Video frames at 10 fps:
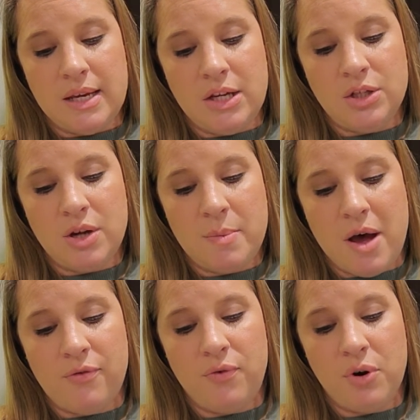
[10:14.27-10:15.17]
each
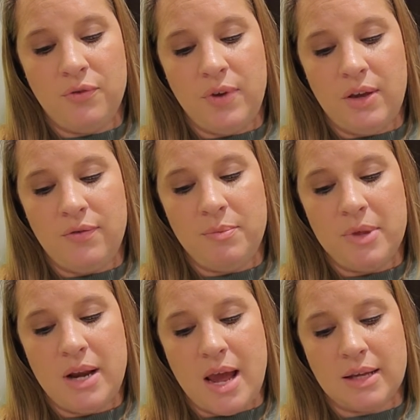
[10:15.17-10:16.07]
about 4 feet from
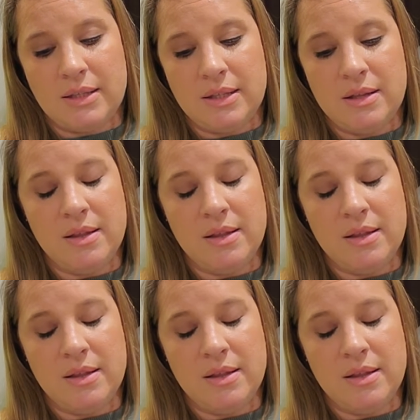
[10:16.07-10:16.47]
the next,